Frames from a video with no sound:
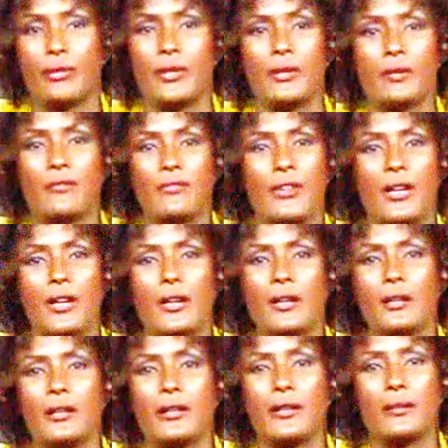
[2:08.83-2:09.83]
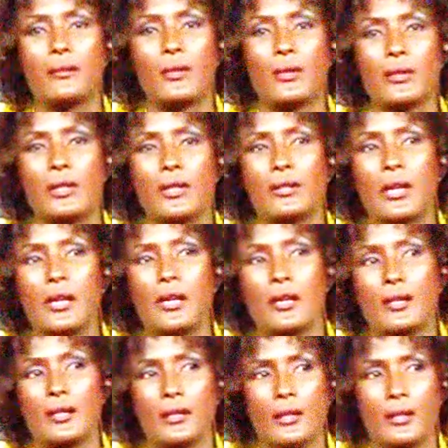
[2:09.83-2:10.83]
Very early in the morning,
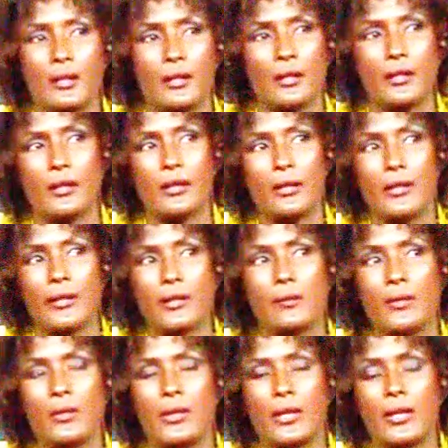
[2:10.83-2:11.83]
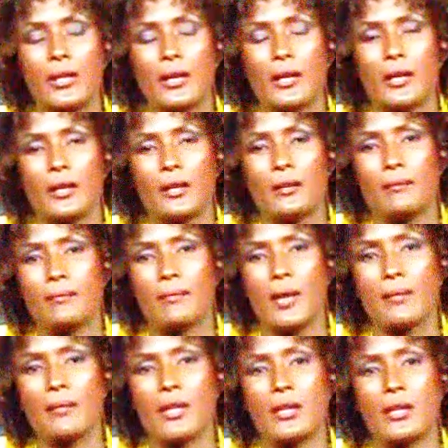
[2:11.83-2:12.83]
dark, early in the morning,
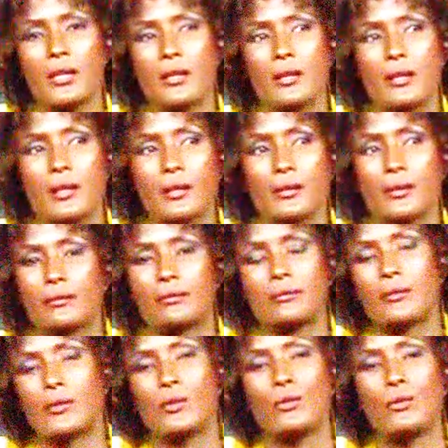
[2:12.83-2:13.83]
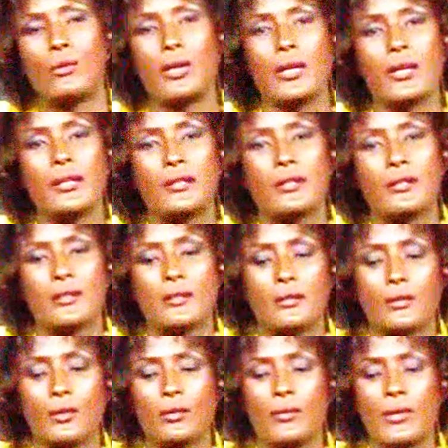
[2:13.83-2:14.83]
my mother and 2
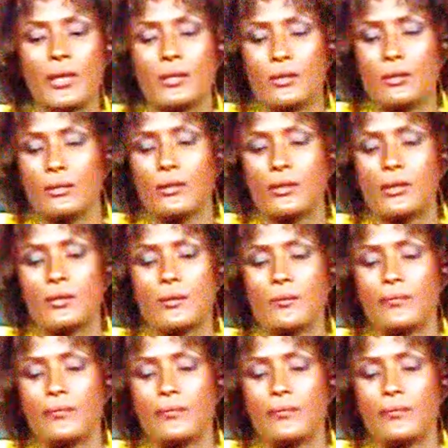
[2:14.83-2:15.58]
ladies took me to